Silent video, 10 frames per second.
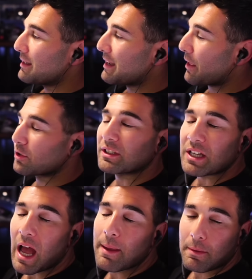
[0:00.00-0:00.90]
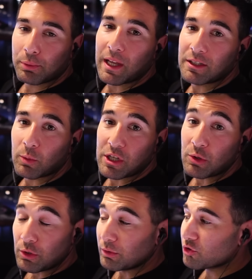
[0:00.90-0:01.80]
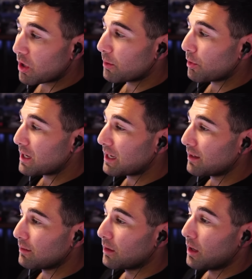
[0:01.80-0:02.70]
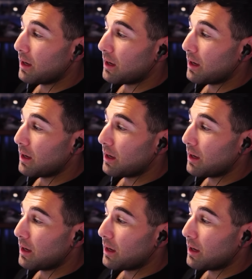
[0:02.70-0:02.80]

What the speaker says: Now, there's a time and place when you use trail braking.